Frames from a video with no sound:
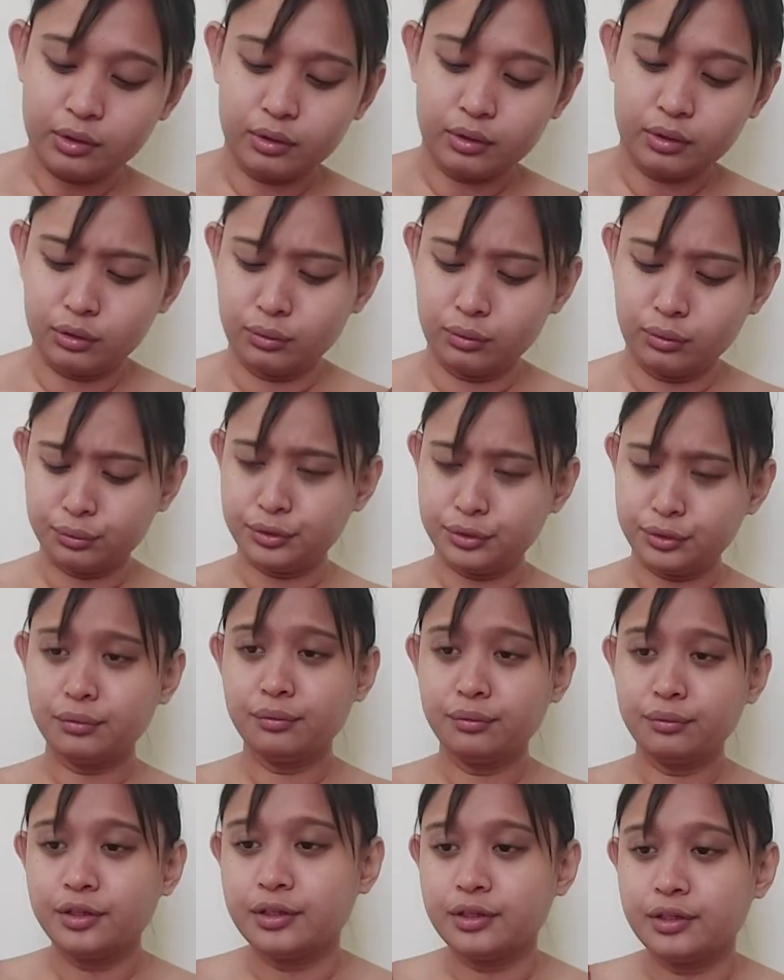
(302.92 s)
yung una
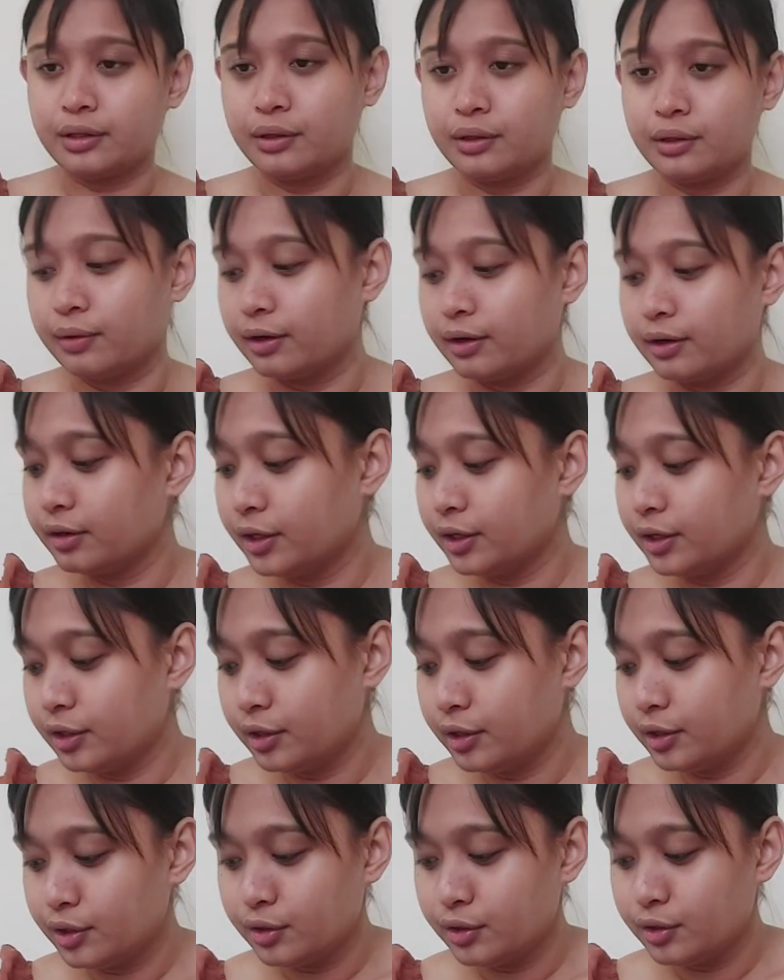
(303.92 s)
kong ginagawa
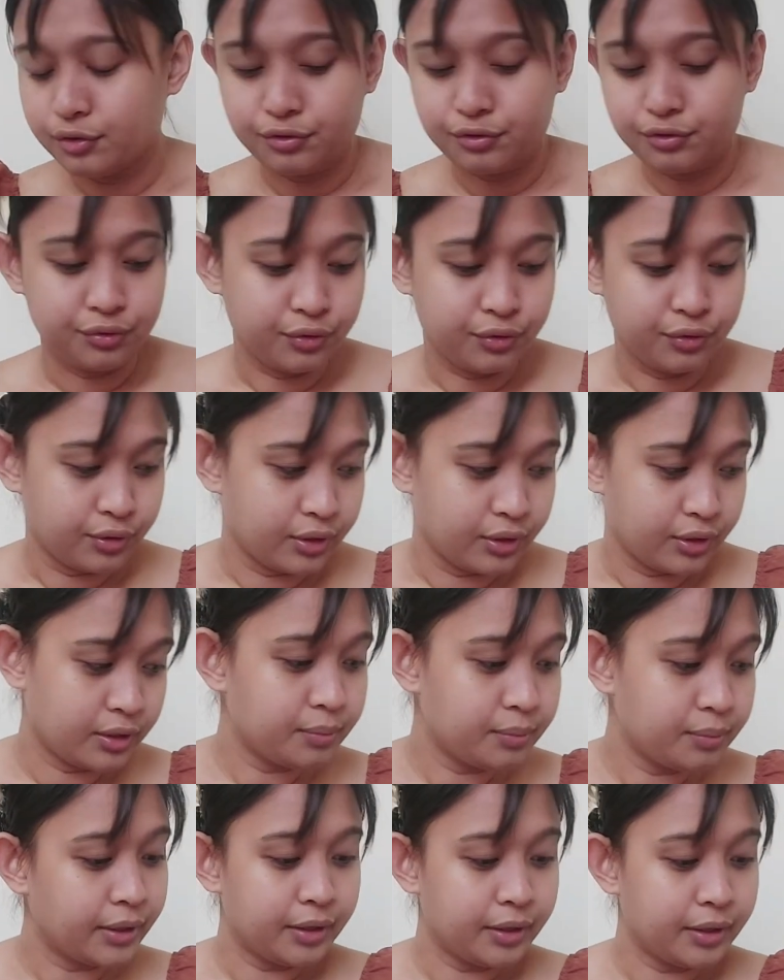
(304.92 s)
for
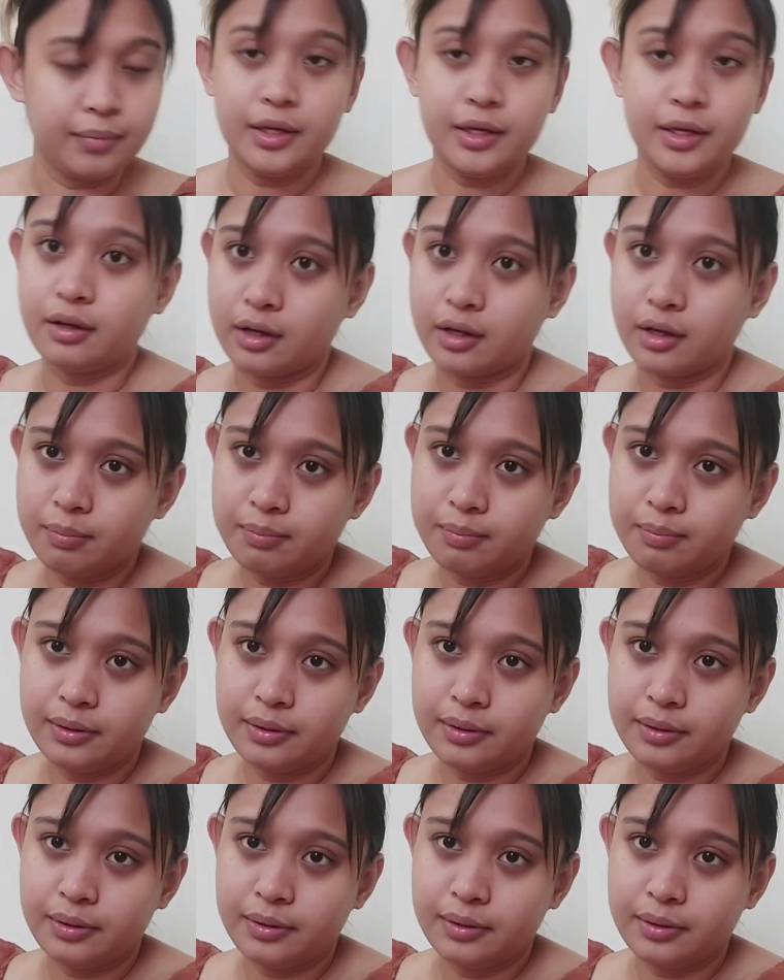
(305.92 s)
my makeup,